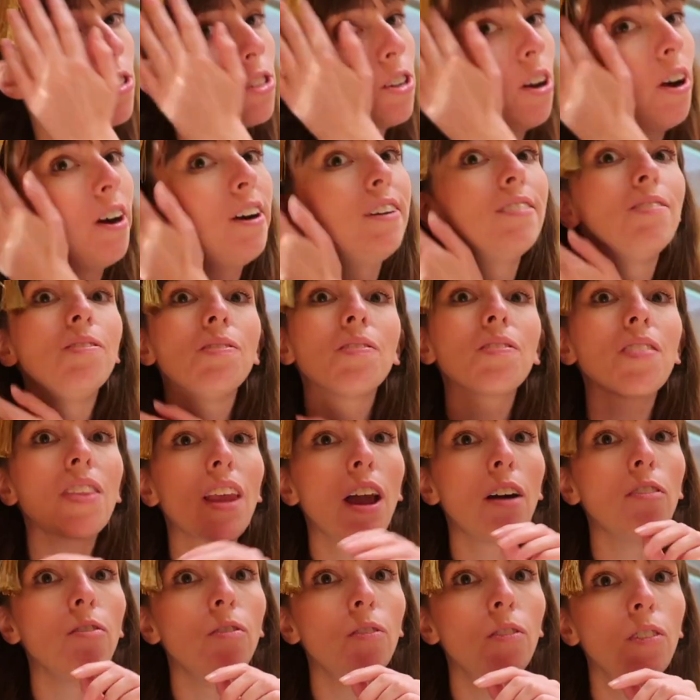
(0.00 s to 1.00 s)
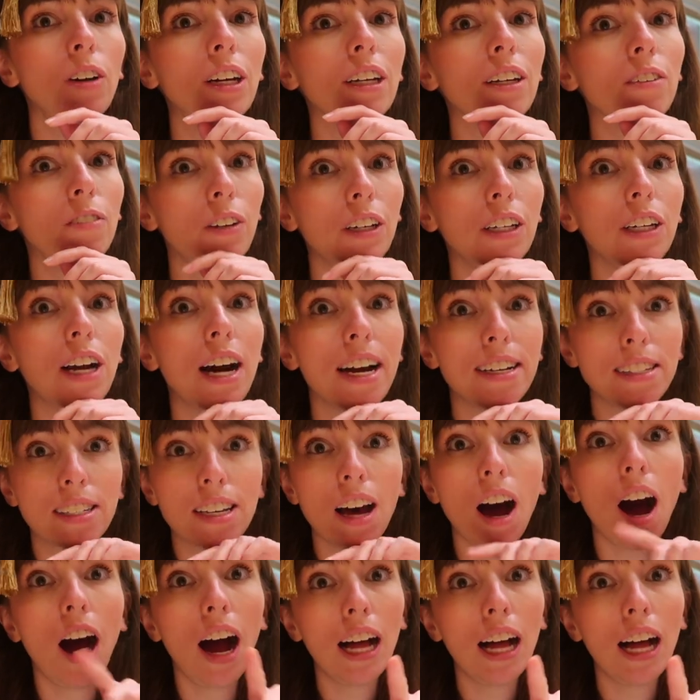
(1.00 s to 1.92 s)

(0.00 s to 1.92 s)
so really, really nice.